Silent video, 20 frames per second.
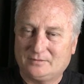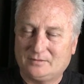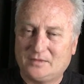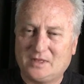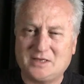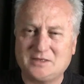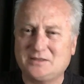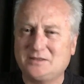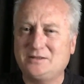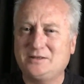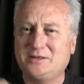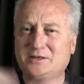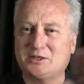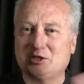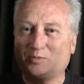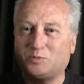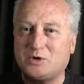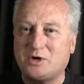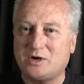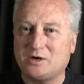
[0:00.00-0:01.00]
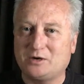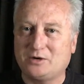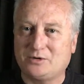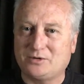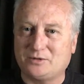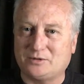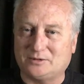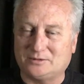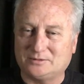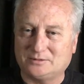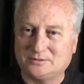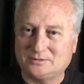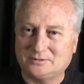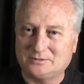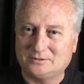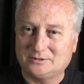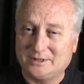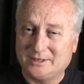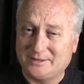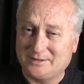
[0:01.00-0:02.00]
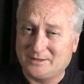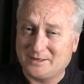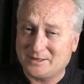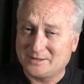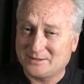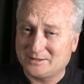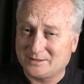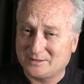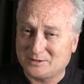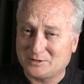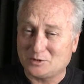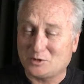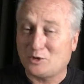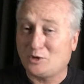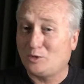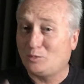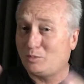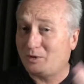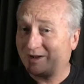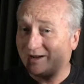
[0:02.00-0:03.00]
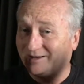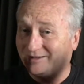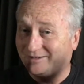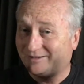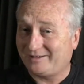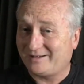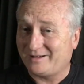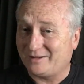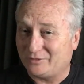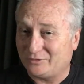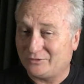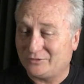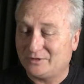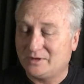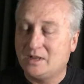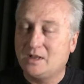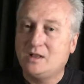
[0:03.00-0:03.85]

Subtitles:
Doesn't need a spark at all. It does this all by itself.